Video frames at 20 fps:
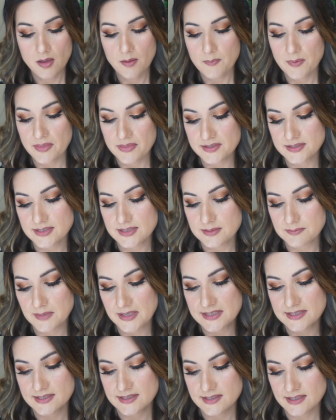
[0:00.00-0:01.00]
But this is my
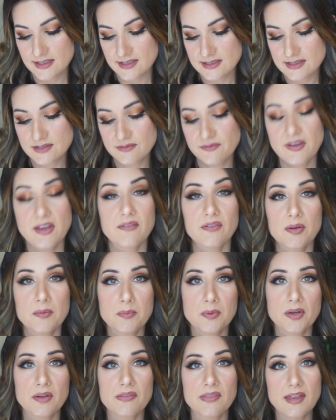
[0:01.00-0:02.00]
sixth favorite
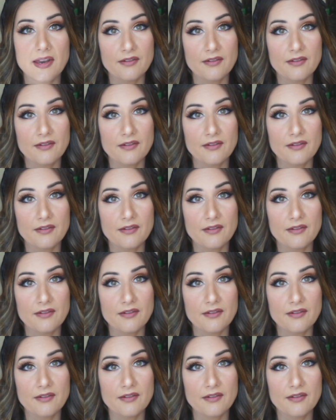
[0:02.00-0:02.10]
book that